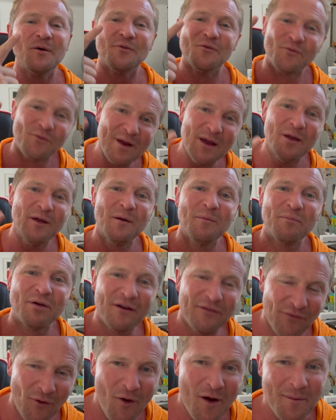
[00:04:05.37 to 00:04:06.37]
real
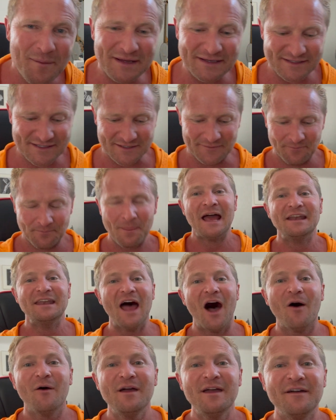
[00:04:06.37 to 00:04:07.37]
performance.
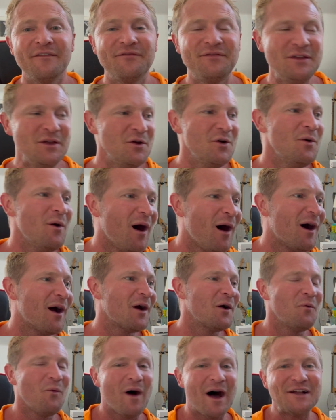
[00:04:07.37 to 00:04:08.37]
Now, if you
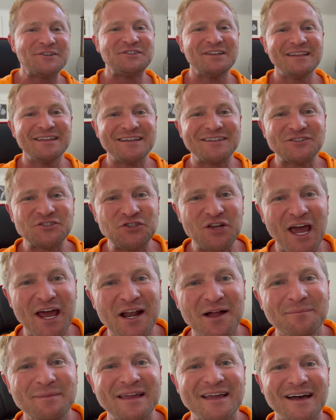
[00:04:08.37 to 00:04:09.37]
are watching this
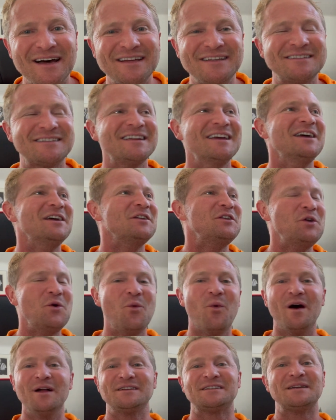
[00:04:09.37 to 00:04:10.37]
channel because you
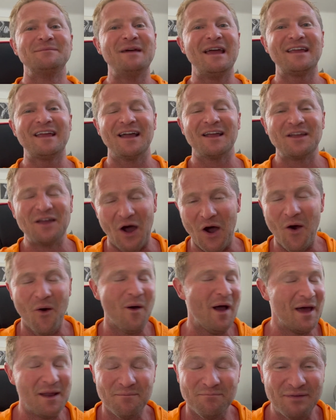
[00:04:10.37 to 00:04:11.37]
want to make a
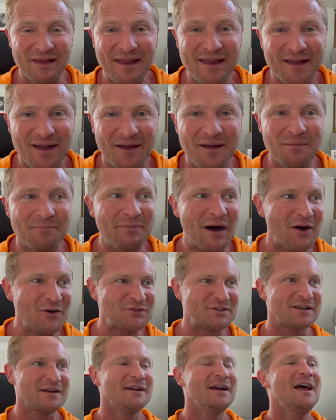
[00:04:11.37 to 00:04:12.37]
go at being a
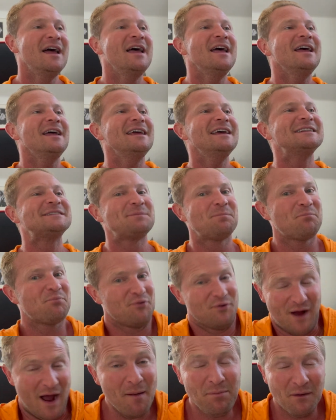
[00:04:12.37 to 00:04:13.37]
composer, it's
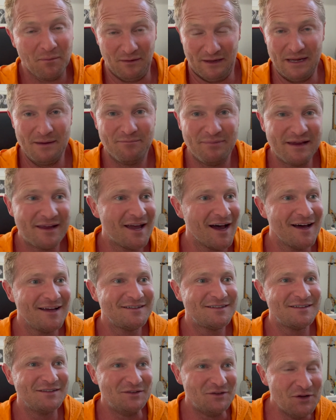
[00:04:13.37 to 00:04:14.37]
probably
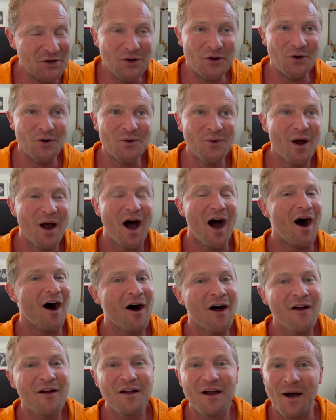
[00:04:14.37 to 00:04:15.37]
because you
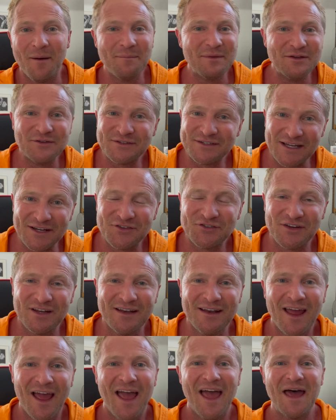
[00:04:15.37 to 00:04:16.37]
are a
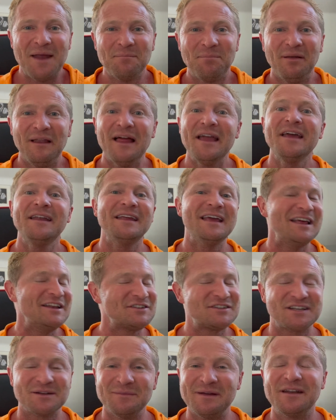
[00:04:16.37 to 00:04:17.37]
musician and play an
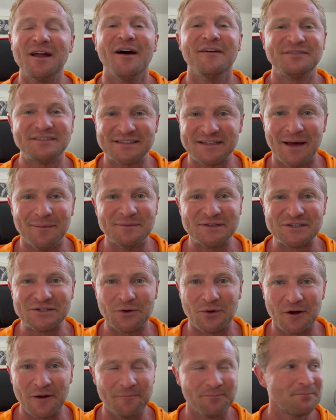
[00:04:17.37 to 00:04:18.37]
instrument of some
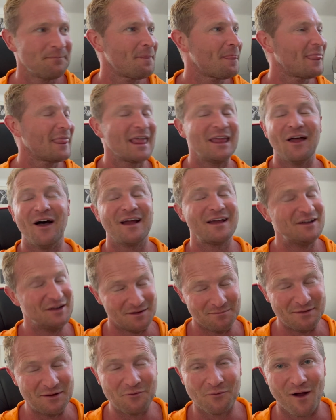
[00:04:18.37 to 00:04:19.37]
sort. Now, I
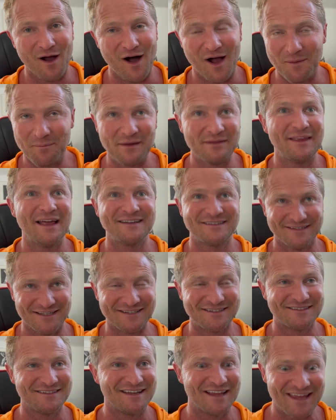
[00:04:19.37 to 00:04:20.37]
could be wrong, but
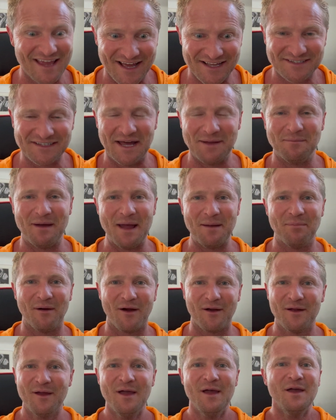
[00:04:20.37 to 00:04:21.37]
this is a guess on my
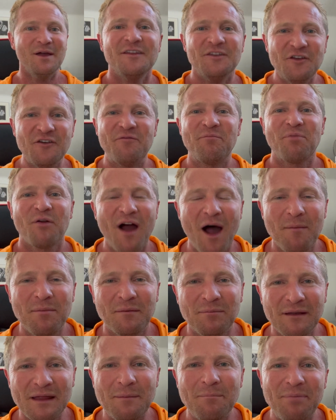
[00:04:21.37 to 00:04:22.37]
part. You've
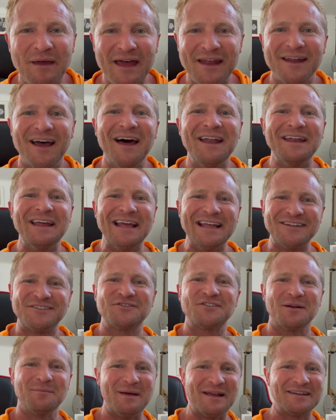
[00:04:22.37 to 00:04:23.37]
probably been an
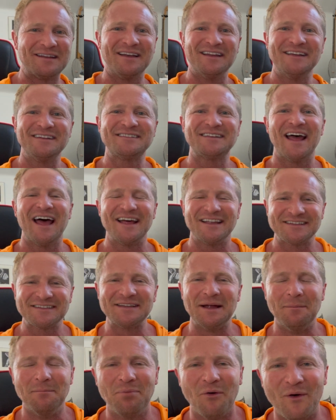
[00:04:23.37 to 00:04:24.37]
instrumentalist at
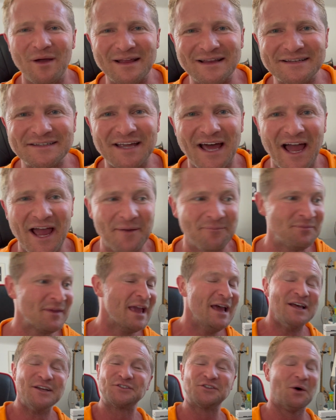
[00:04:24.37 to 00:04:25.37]
some point in time.
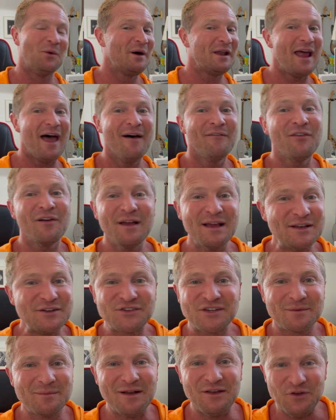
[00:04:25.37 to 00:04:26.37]
So whatever
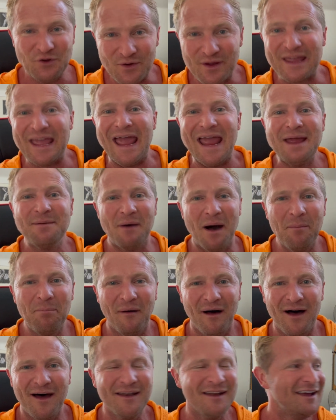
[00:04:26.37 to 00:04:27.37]
instrument you came up
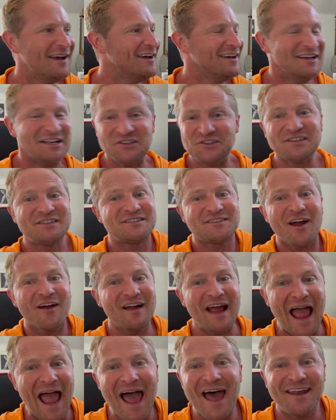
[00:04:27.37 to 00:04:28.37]
on, just
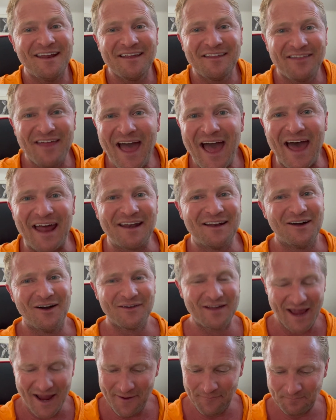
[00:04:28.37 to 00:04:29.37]
start adding that,
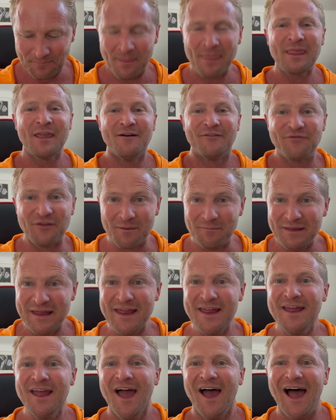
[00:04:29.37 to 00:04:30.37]
okay? For
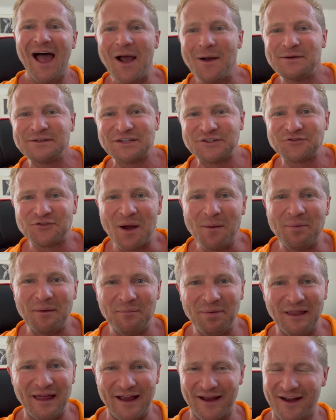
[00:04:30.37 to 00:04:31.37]
me, I was a trumpet
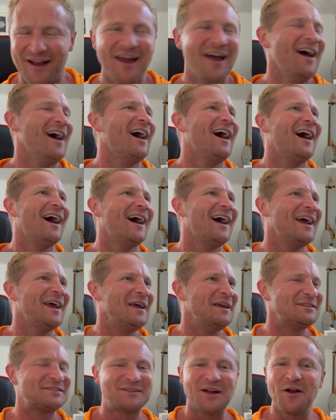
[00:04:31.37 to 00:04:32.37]
player.
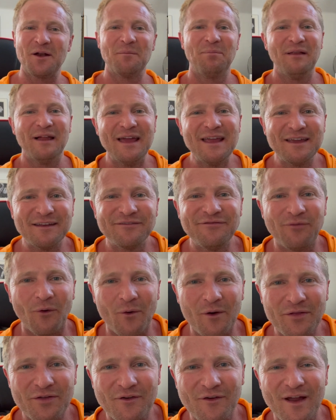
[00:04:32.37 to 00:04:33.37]
I started playing in
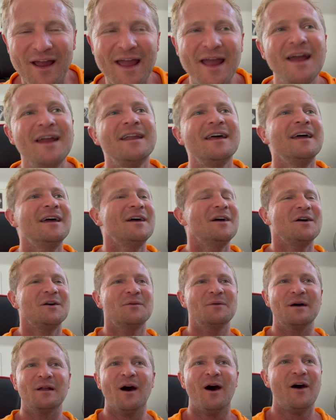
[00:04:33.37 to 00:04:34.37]
4th grade,
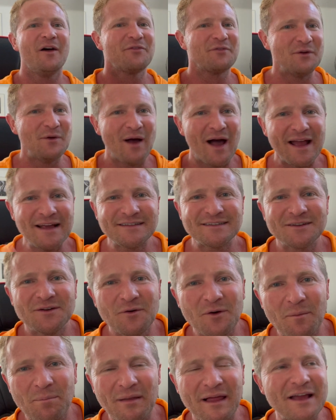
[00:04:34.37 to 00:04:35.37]
went all through high
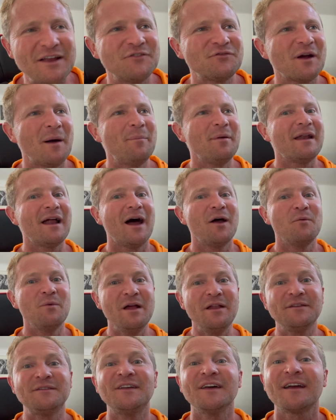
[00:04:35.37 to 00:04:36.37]
school playing trumpet. I
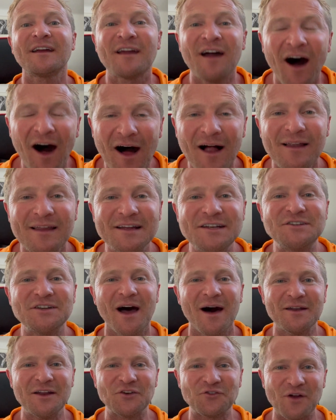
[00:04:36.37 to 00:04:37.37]
went to college
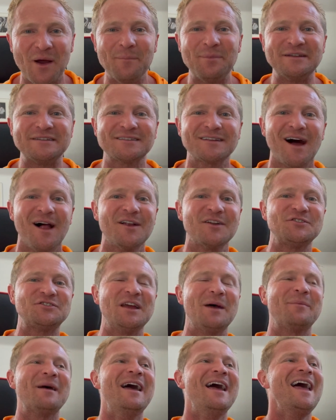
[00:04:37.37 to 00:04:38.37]
on a trumpet
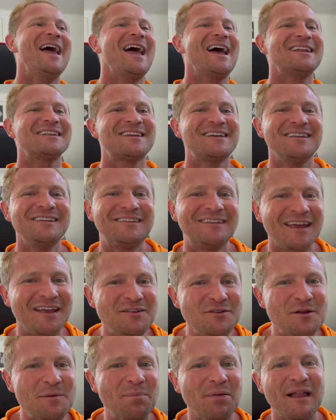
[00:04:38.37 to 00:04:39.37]
scholarship and
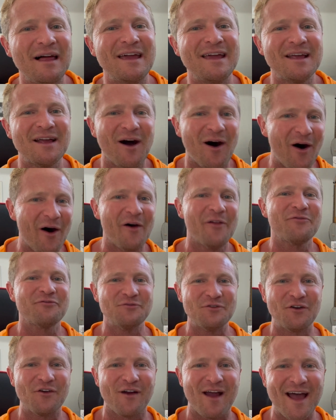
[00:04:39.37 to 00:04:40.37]
continued playing all
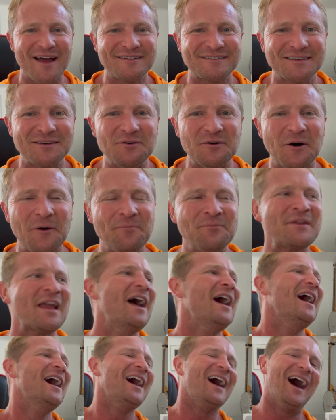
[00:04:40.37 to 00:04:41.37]
through grad school.
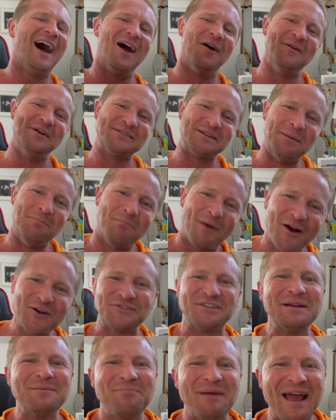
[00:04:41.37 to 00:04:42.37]
I was a
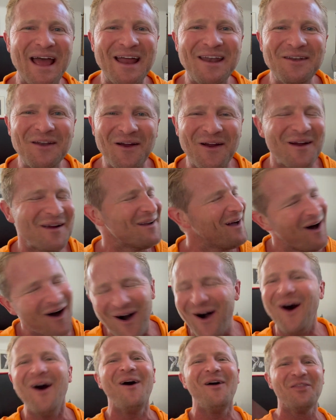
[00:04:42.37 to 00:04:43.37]
marching band nerd
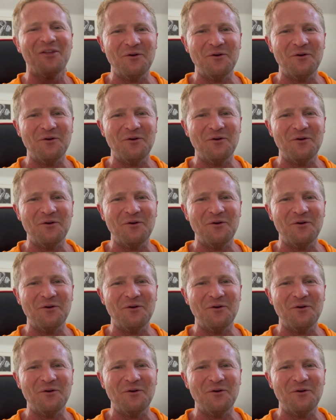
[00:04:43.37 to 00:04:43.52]
all the